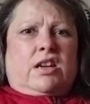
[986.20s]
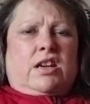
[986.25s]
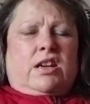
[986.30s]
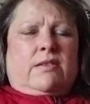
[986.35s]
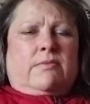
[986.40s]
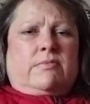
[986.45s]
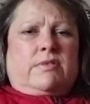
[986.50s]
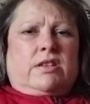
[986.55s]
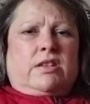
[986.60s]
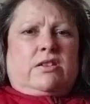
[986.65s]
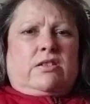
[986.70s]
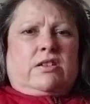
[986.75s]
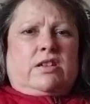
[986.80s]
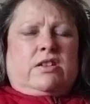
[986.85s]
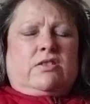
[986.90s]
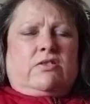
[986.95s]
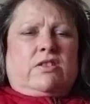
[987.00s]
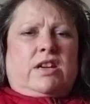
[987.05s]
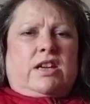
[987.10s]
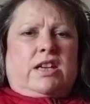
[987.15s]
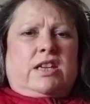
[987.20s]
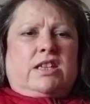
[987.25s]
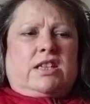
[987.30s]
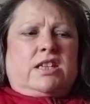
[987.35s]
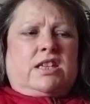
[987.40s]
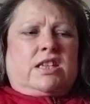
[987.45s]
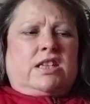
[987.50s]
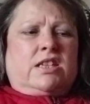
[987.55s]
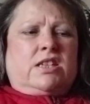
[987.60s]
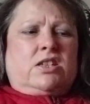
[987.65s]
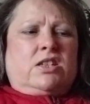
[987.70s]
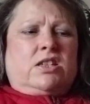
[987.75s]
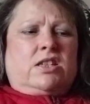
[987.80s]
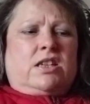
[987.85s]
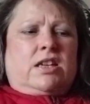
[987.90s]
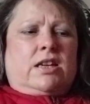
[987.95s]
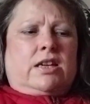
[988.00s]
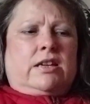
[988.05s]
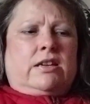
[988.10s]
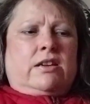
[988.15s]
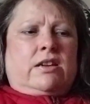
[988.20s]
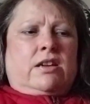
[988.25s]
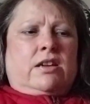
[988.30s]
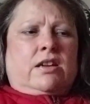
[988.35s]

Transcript: and absolutely drained. And it's just like